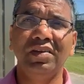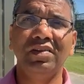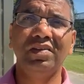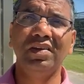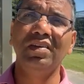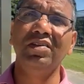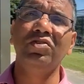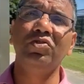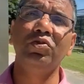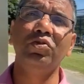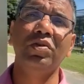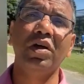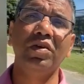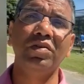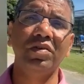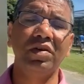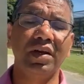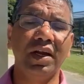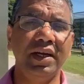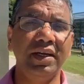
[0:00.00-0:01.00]
Since
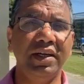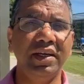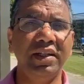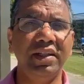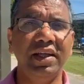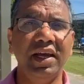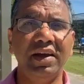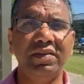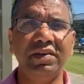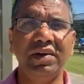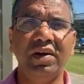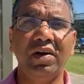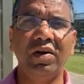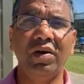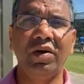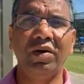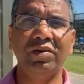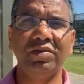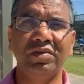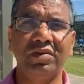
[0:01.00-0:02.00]
2019, they haven't
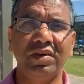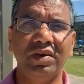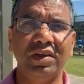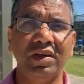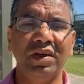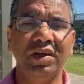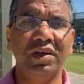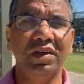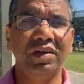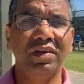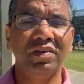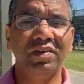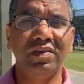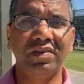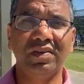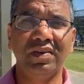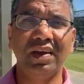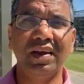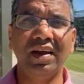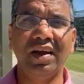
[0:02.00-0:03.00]
lost a
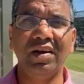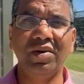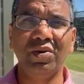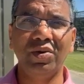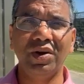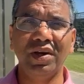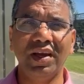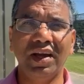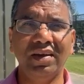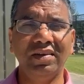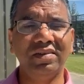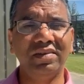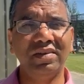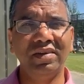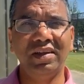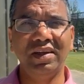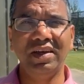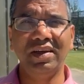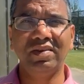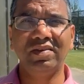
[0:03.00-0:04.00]
single ODI
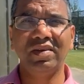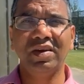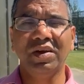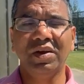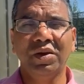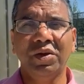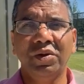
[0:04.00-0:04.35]
series.